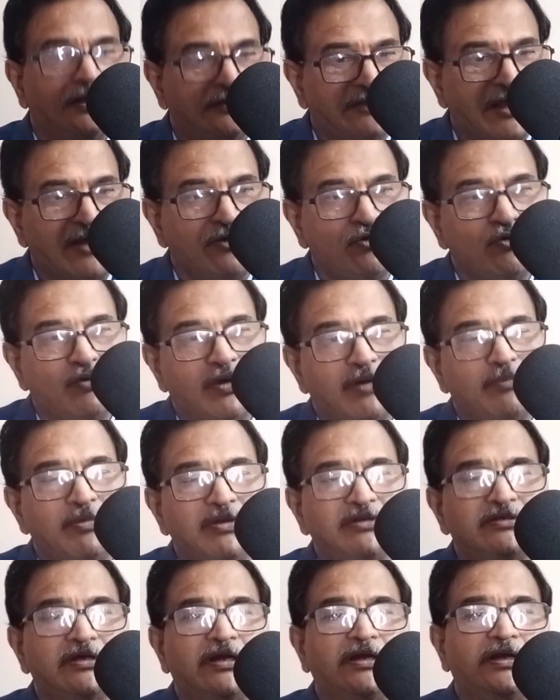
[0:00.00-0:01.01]
Thank you very
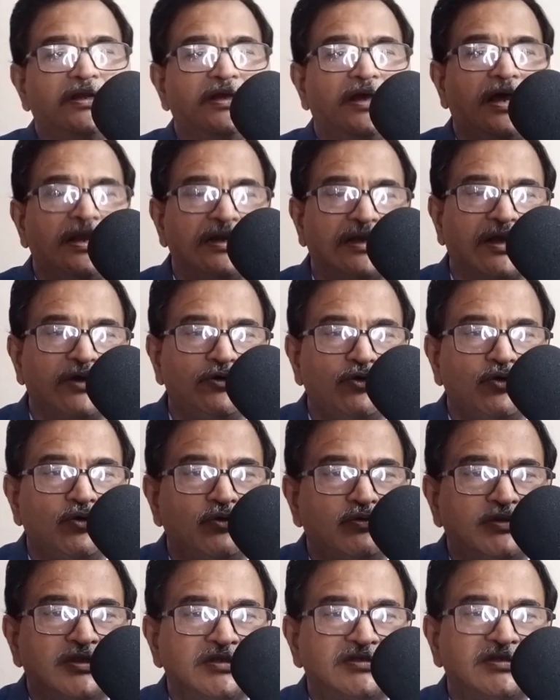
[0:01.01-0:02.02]
much and I'll continue
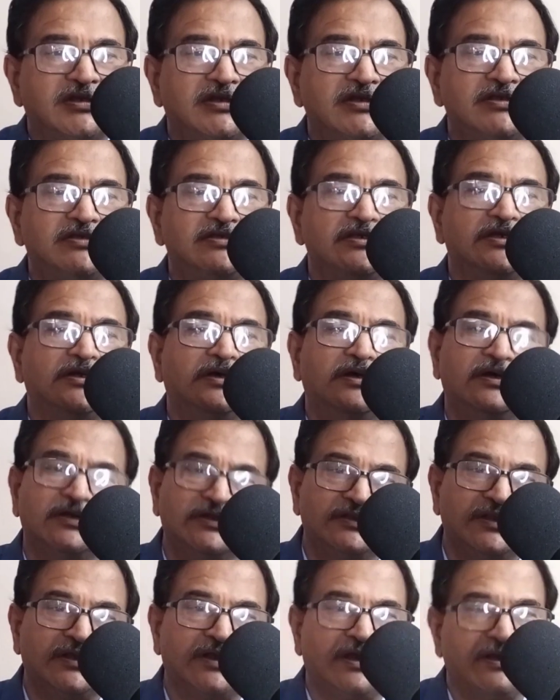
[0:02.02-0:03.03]
with the series
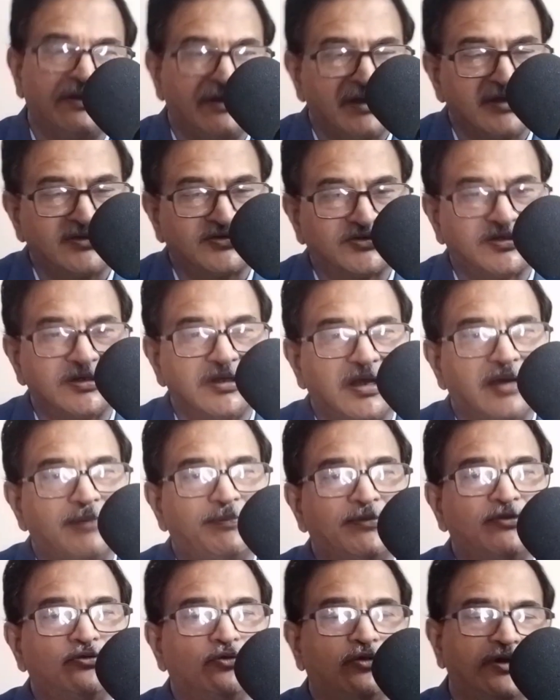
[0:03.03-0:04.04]
in the next
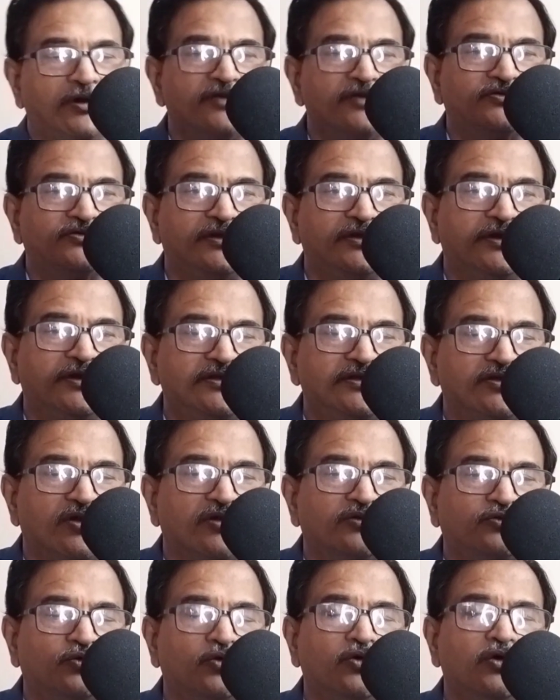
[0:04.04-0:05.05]
episode, next series
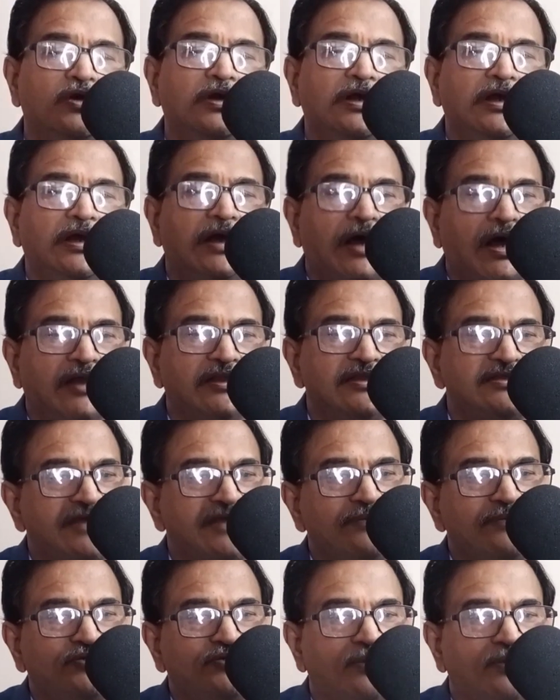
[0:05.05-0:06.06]
also on the
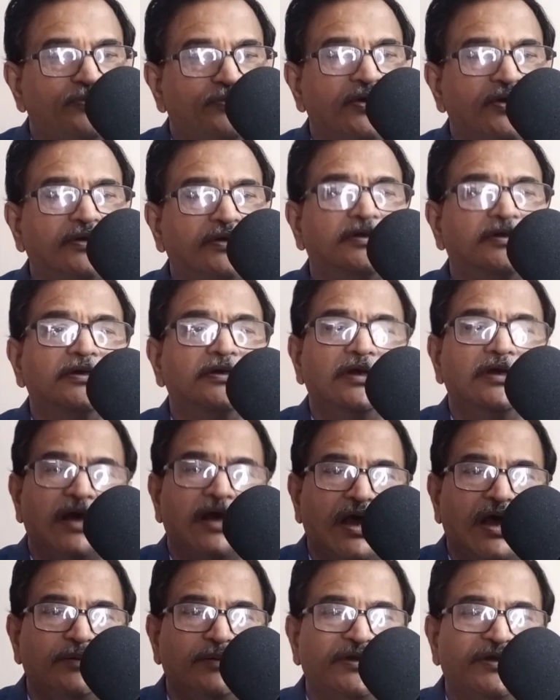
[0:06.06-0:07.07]
same subject
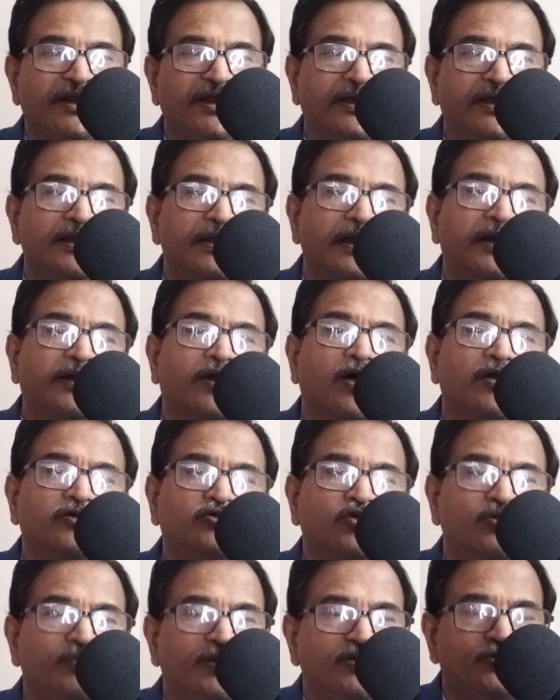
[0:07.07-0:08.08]
I'll be taking and
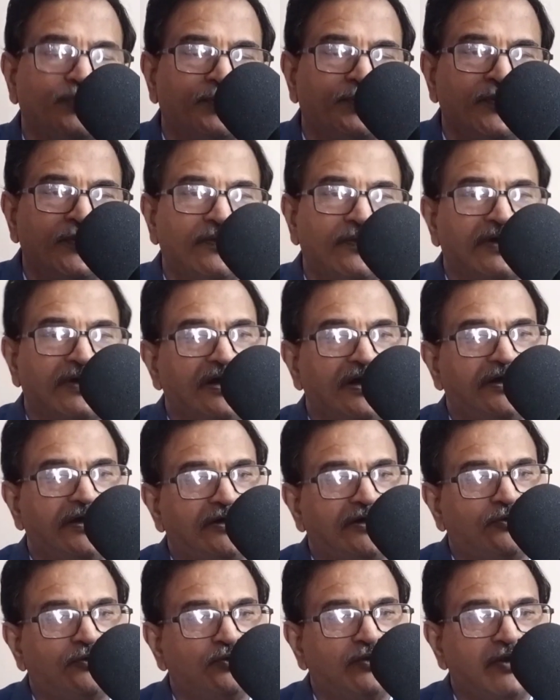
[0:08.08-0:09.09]
also much more
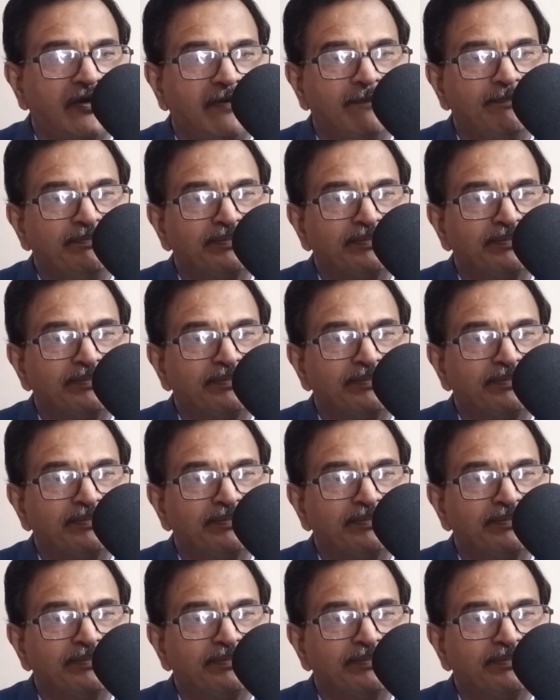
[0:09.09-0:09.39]
related to the